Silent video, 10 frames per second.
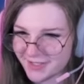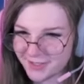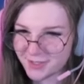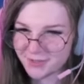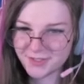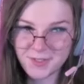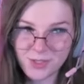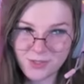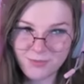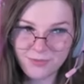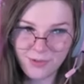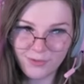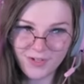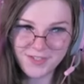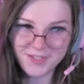and I was doing this just for
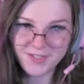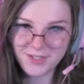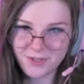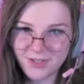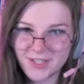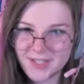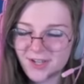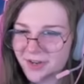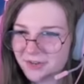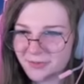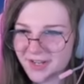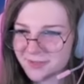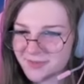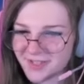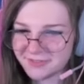friends on Discord on a
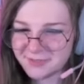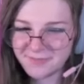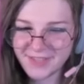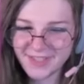random server.